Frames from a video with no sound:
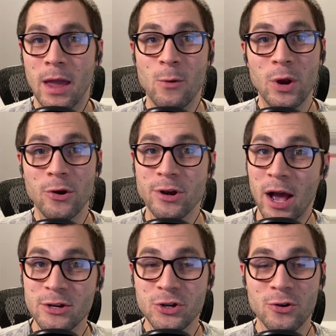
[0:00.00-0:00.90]
And we are
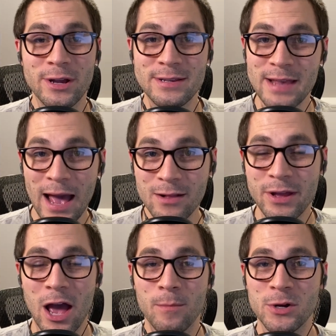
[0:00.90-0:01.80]
not sure
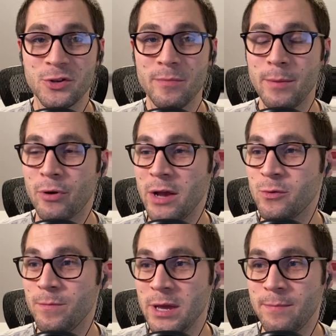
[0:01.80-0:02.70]
exactly how much the mint price
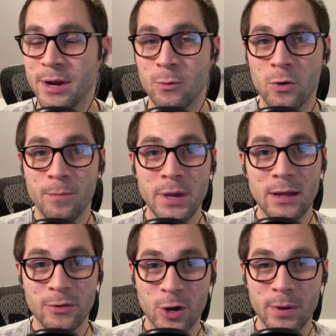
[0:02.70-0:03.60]
will be, but it will be
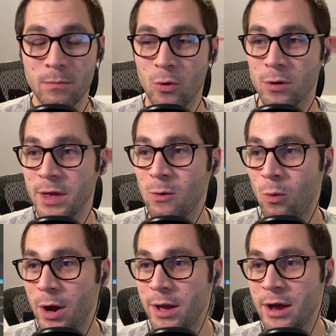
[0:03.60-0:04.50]
a little bit more than
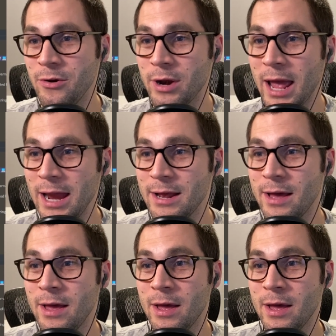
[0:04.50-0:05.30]
one hundred A D A.